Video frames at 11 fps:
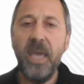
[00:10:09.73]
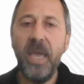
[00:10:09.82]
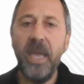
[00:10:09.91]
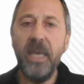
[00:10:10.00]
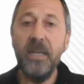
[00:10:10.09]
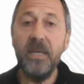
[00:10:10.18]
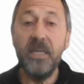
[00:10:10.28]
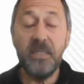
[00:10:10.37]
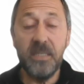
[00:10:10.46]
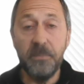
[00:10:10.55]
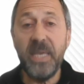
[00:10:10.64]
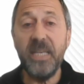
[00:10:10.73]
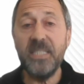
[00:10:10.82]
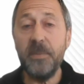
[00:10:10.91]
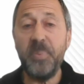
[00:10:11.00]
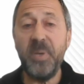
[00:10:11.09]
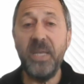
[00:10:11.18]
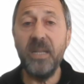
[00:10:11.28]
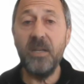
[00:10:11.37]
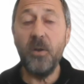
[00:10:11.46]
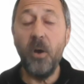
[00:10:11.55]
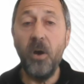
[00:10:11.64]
And it, to me, it's dependent